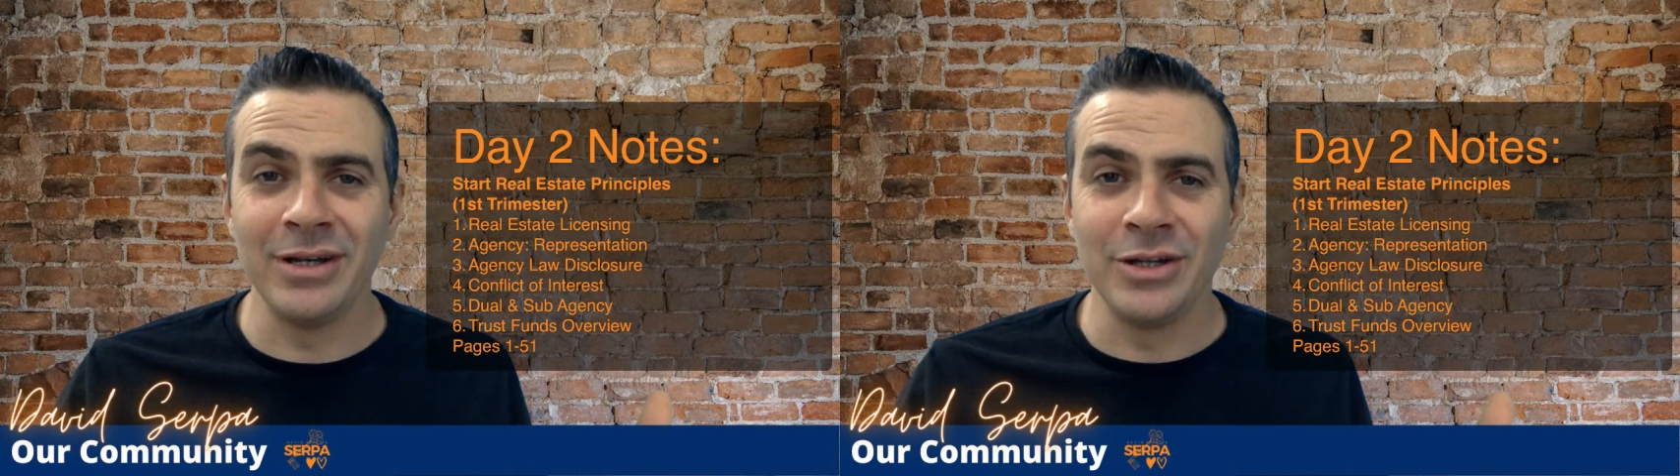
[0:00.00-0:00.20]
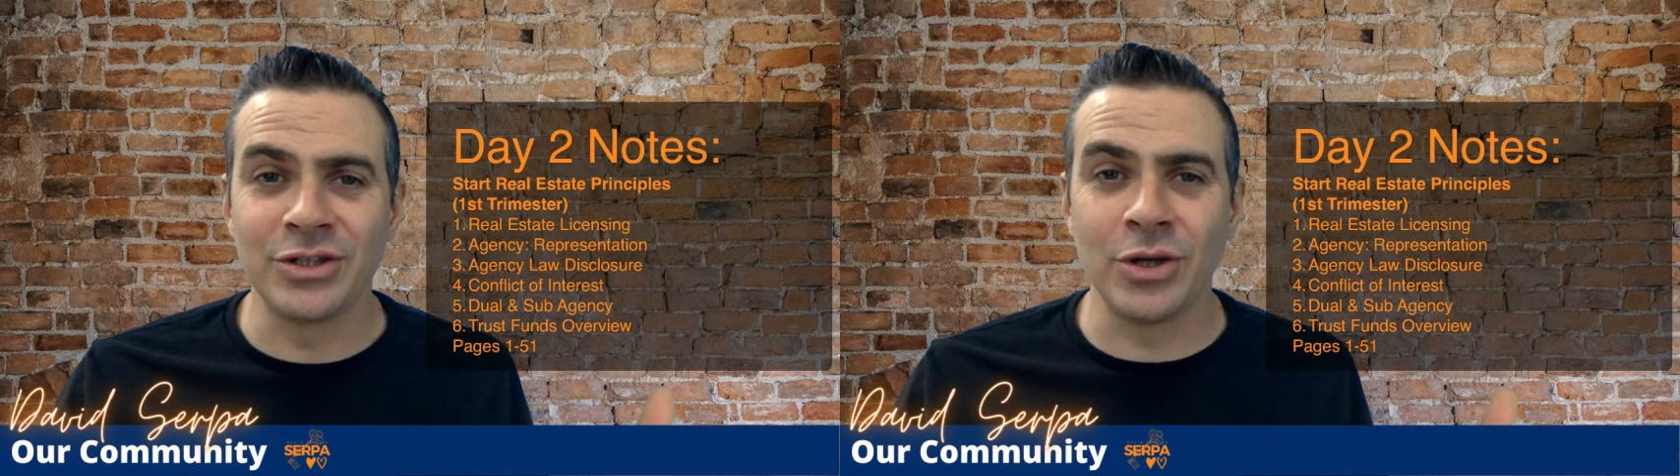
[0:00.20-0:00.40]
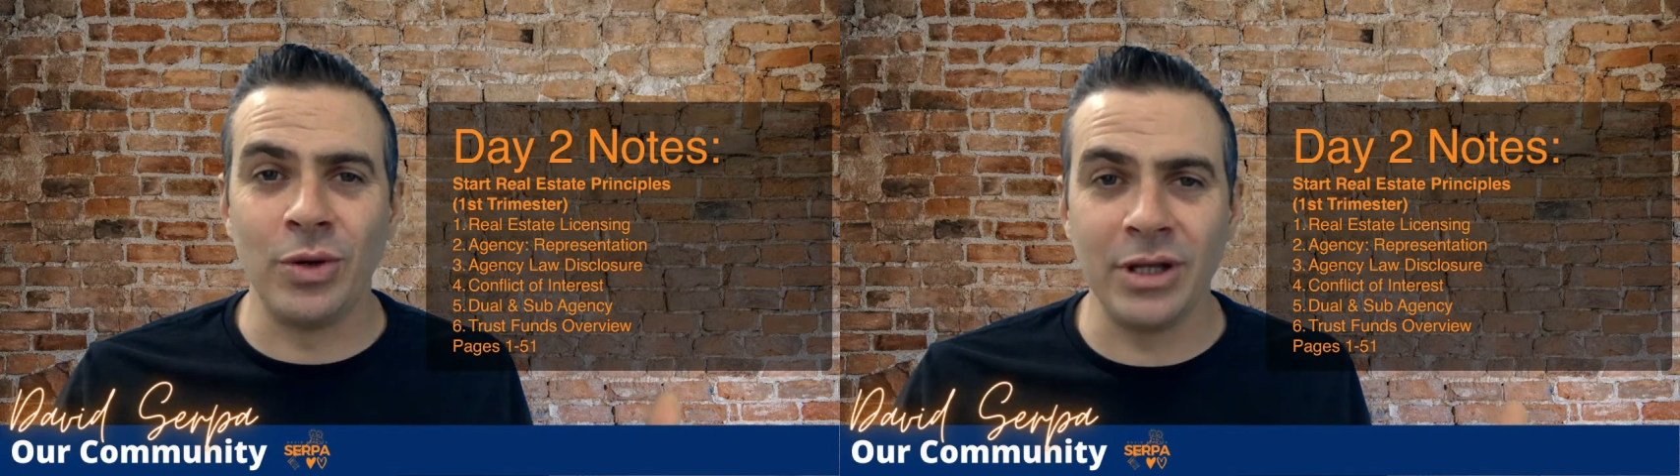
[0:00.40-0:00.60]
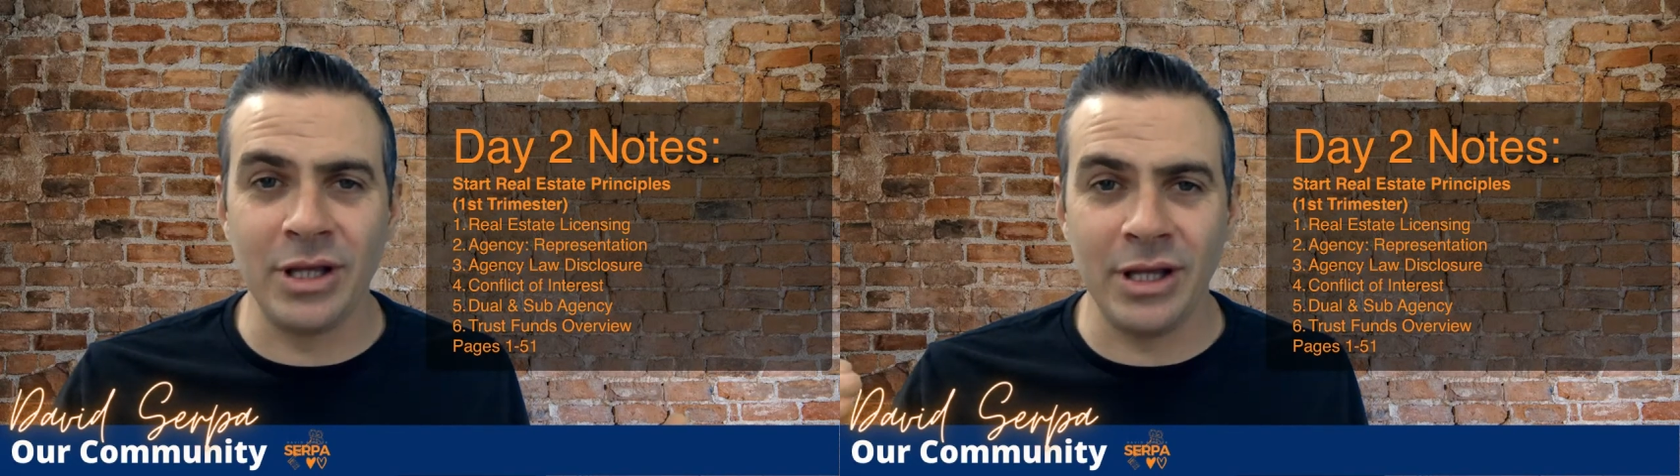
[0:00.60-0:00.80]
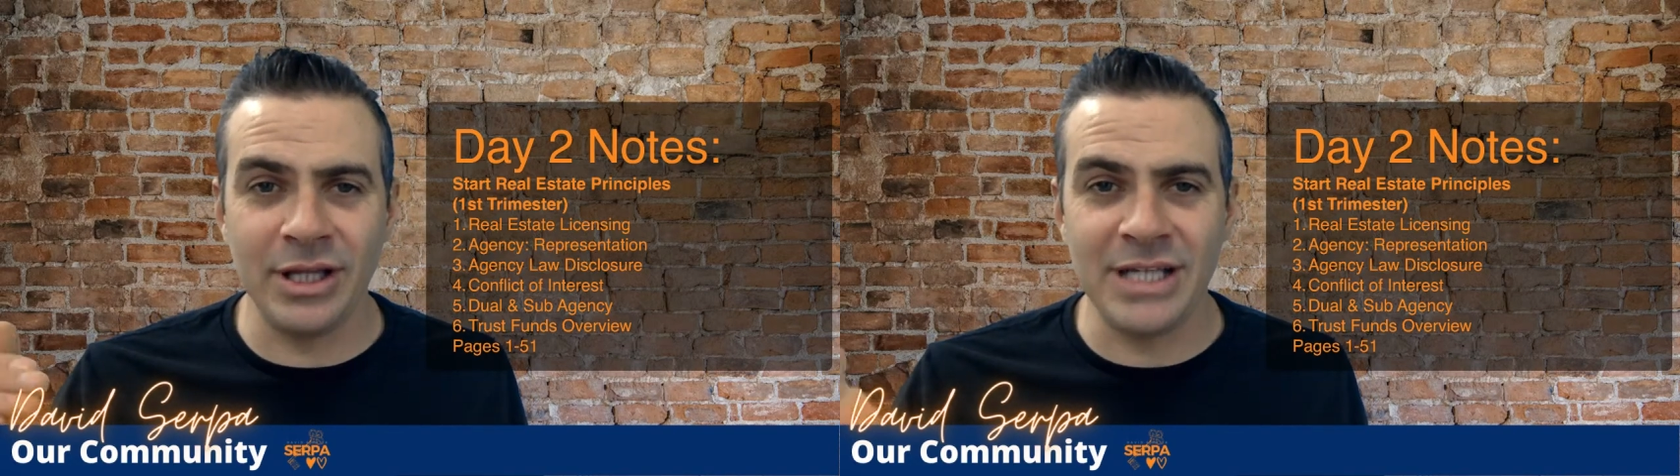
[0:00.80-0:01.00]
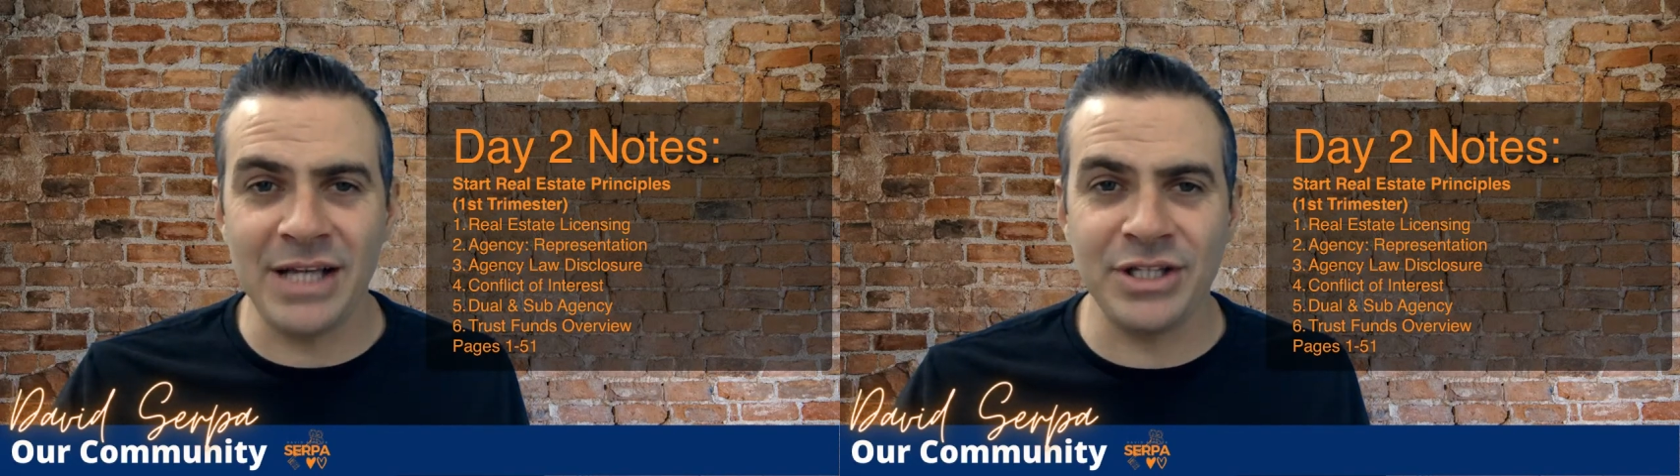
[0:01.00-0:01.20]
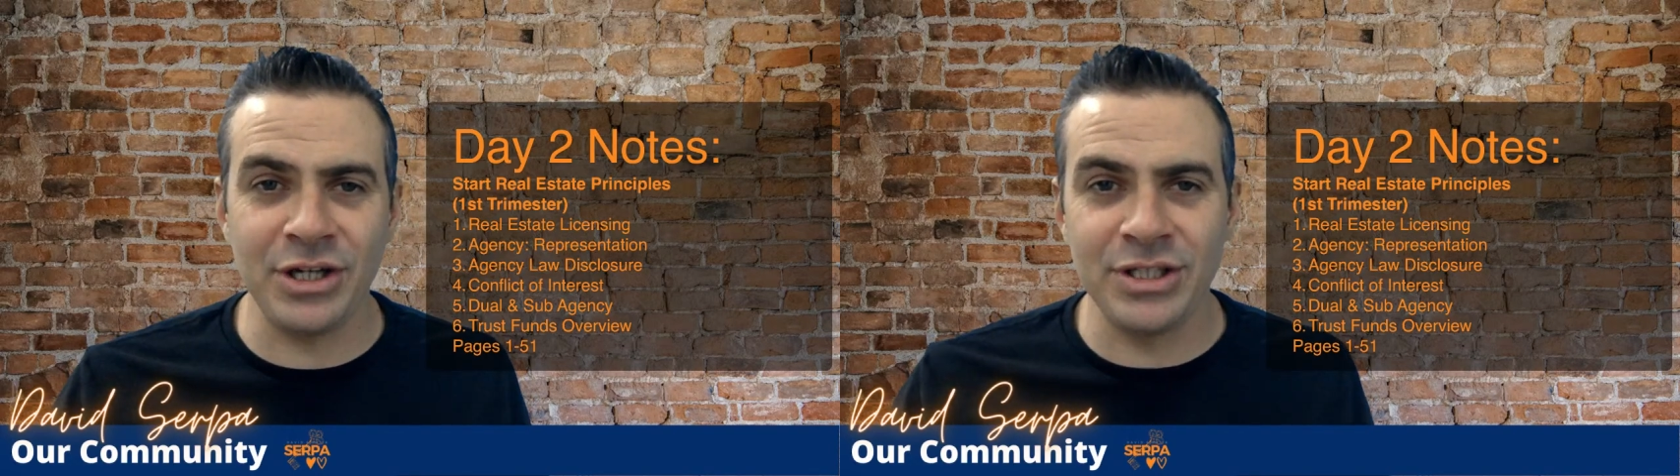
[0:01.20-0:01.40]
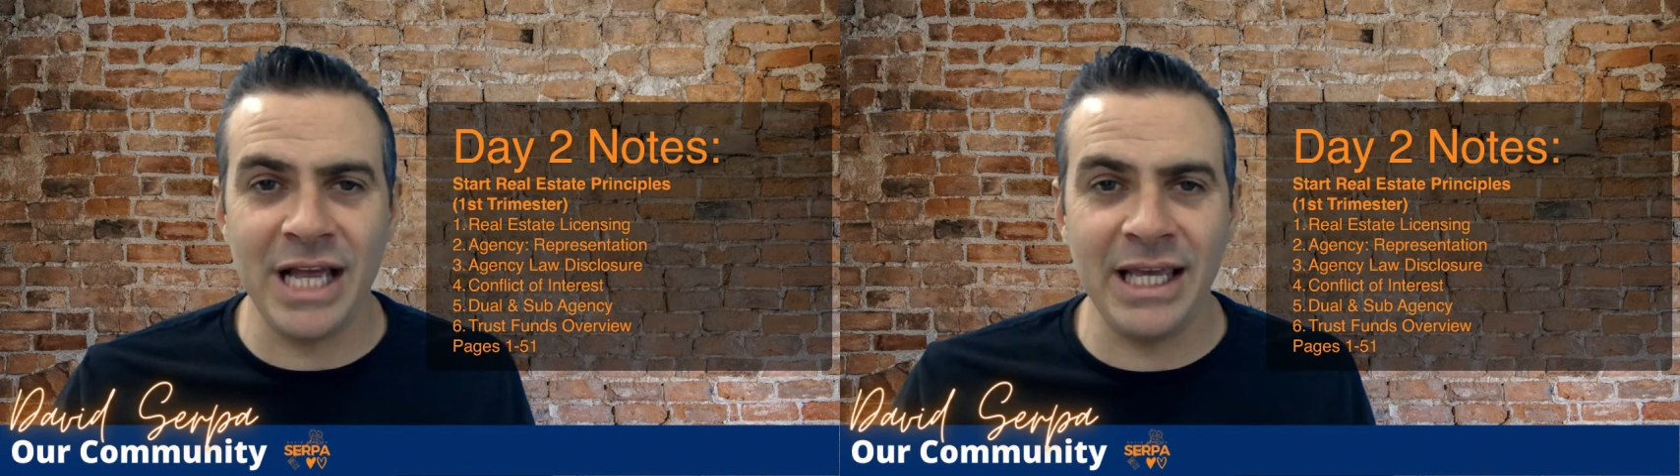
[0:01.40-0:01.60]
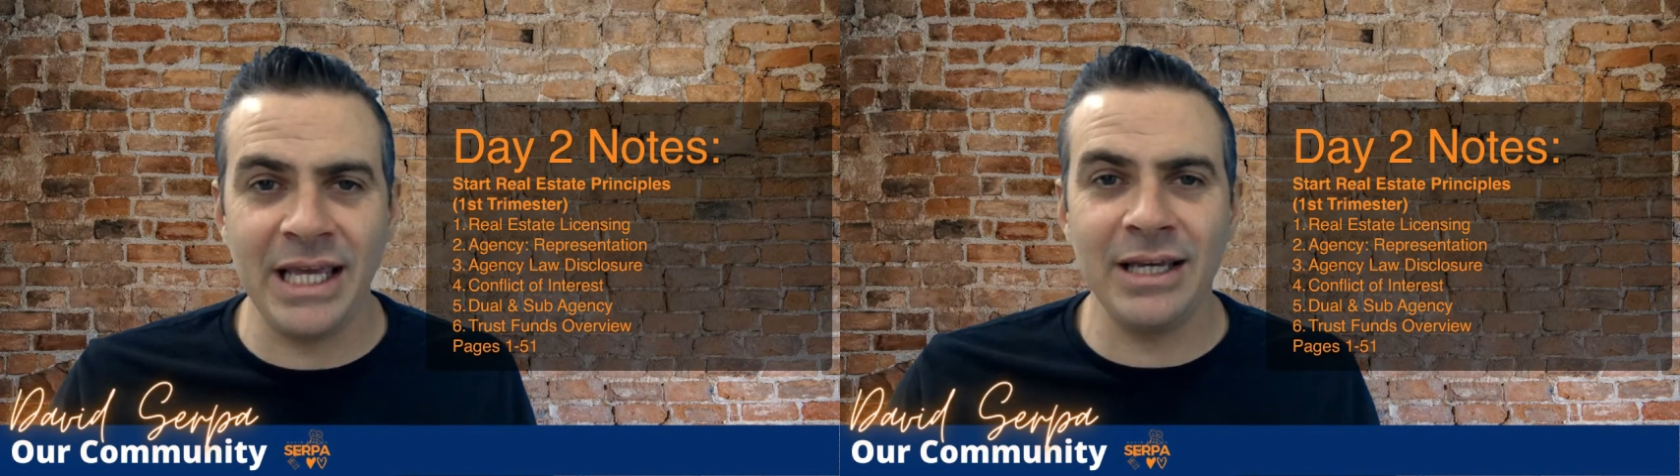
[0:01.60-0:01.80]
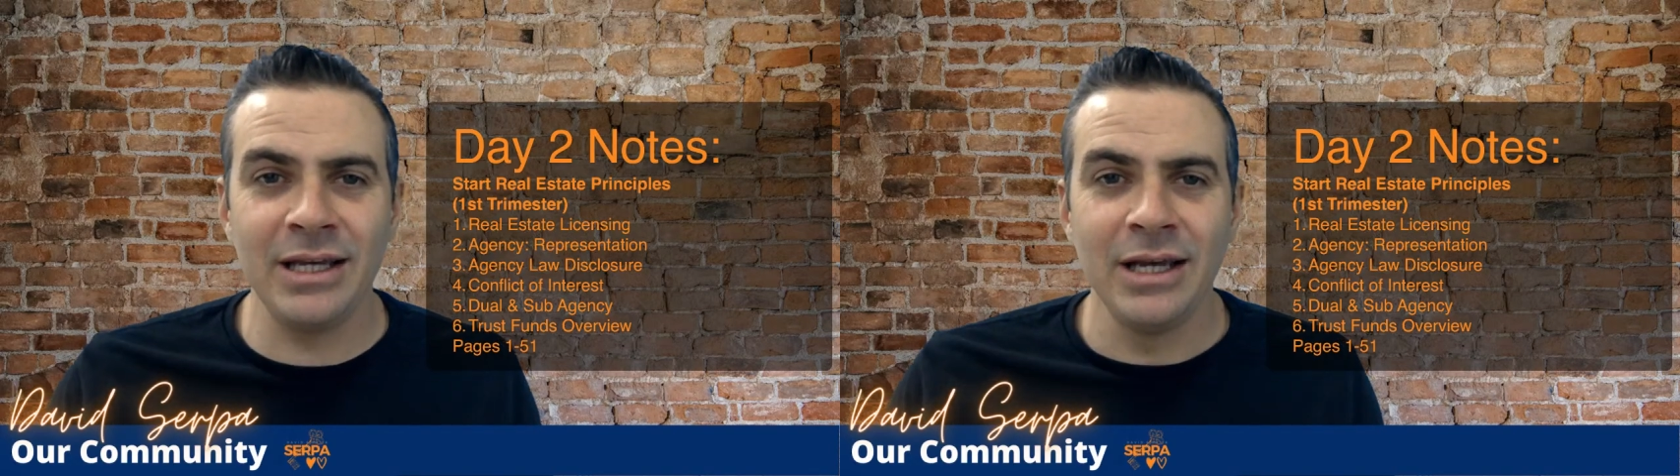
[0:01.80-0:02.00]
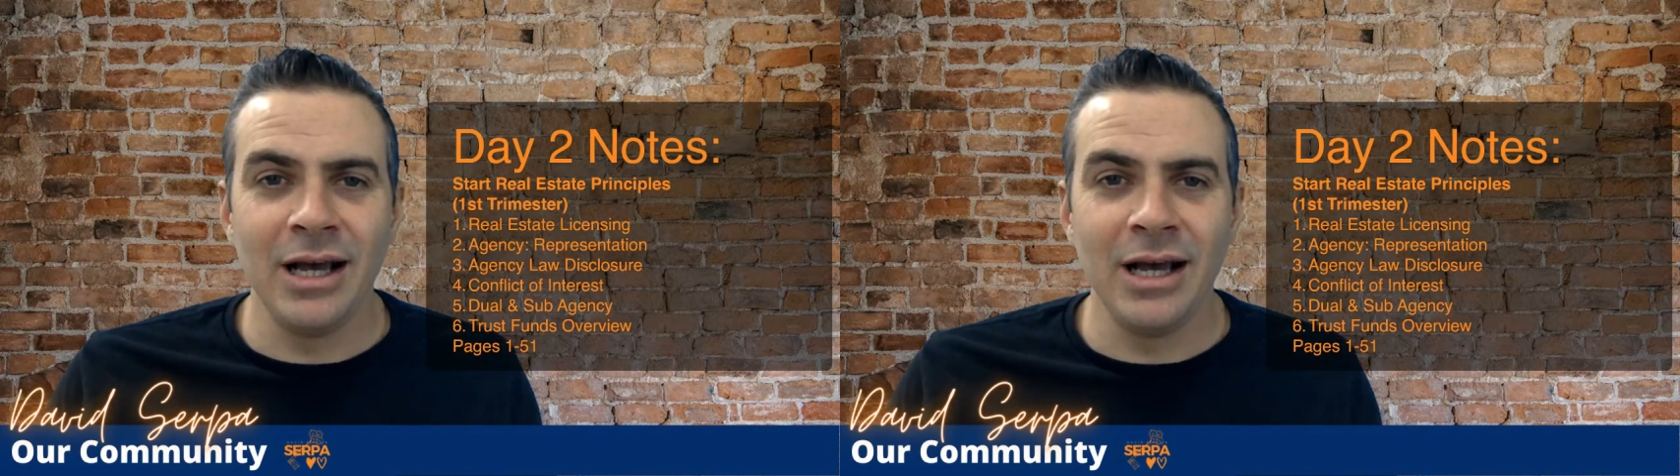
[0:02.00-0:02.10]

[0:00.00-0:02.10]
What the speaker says: So the test that you're taking,